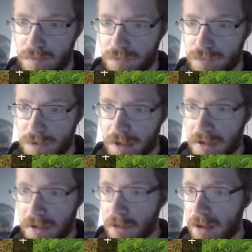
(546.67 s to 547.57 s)
I don't know what
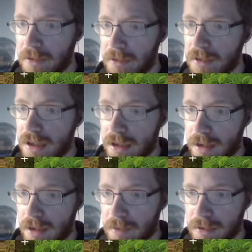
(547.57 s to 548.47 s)
I'm doing here. I'm
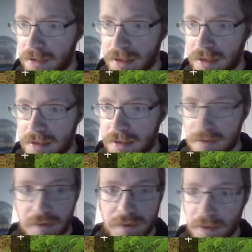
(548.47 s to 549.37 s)
going
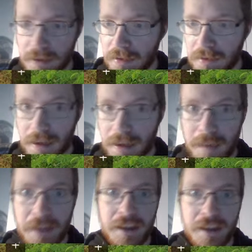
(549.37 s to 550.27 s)
coastal
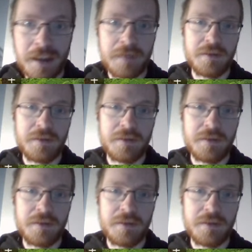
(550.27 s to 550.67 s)
Kalimantan. No